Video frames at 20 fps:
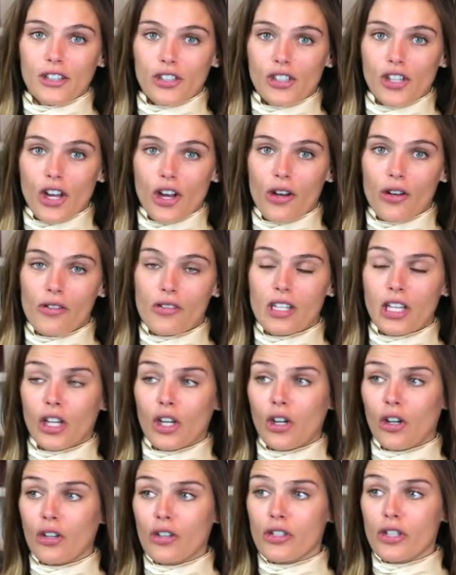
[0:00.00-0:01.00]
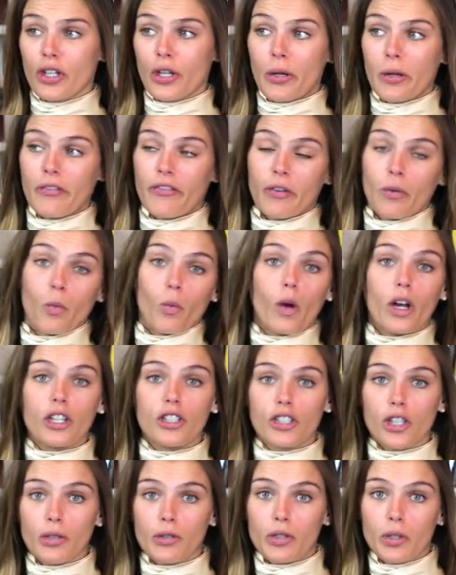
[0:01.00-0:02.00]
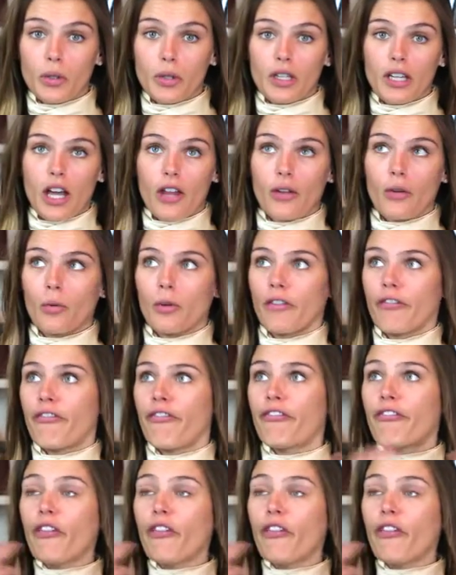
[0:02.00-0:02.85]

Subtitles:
shows and girls are going from one show to another with